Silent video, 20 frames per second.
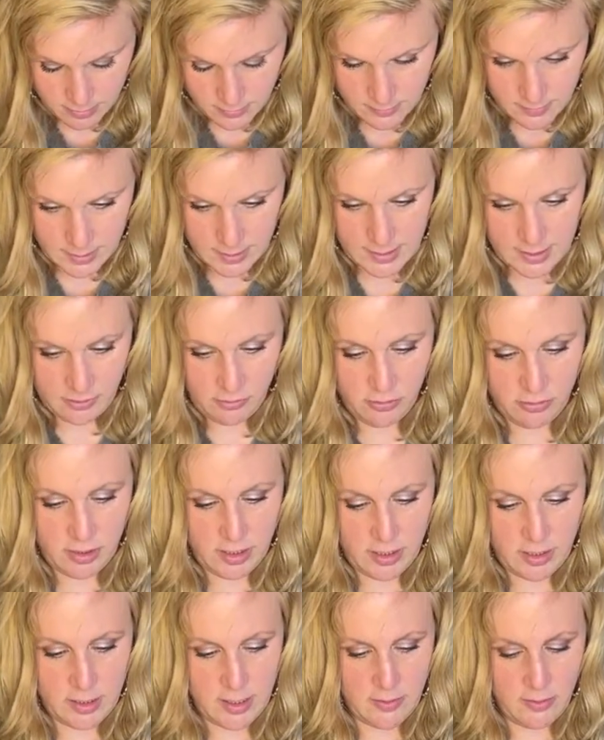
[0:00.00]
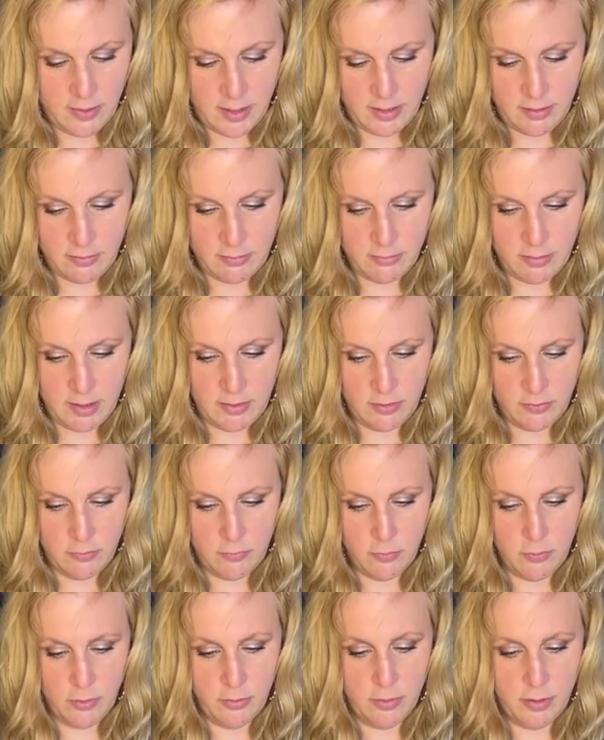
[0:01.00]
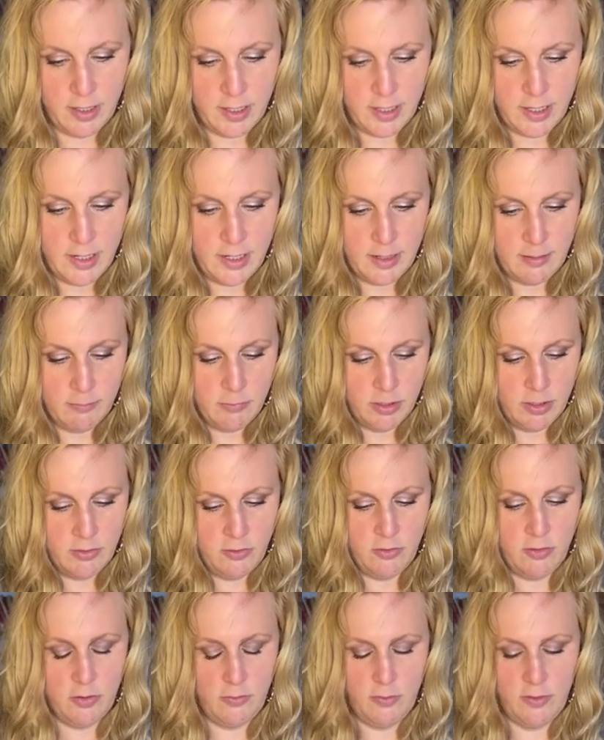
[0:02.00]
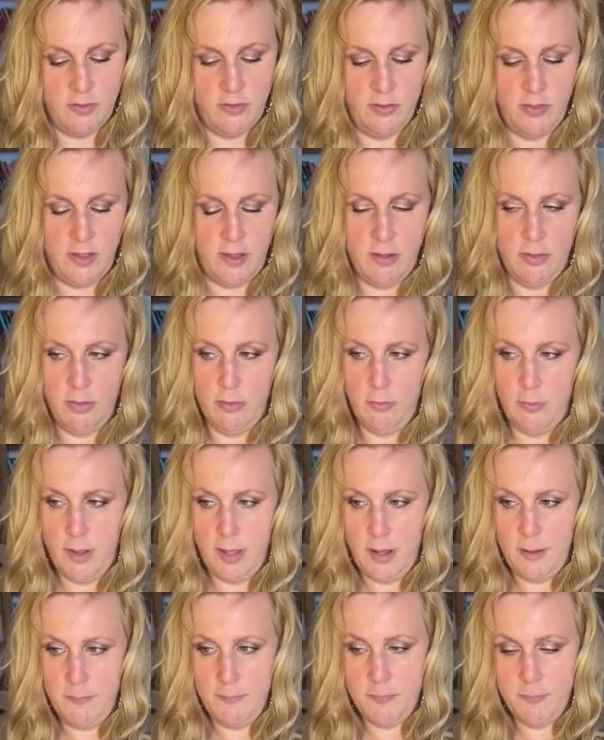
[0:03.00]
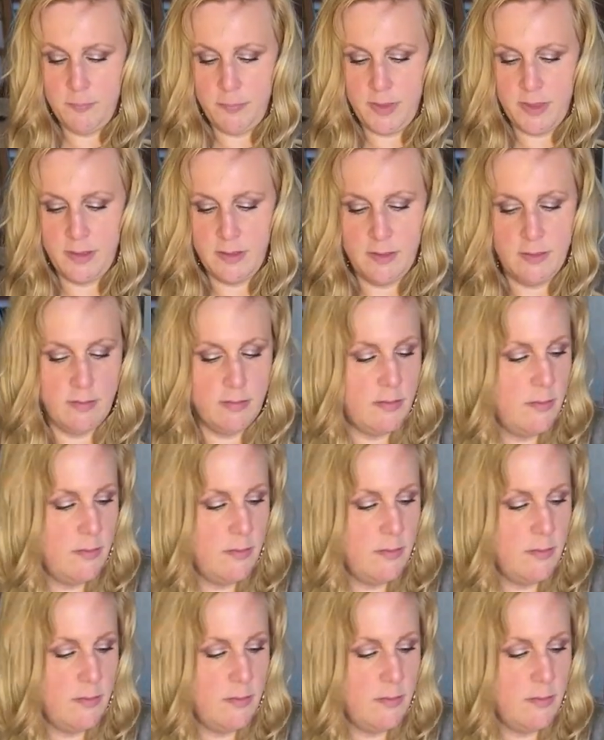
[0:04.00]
And actually, now that I don't need the ruler guide, I'm going to turn this the other way because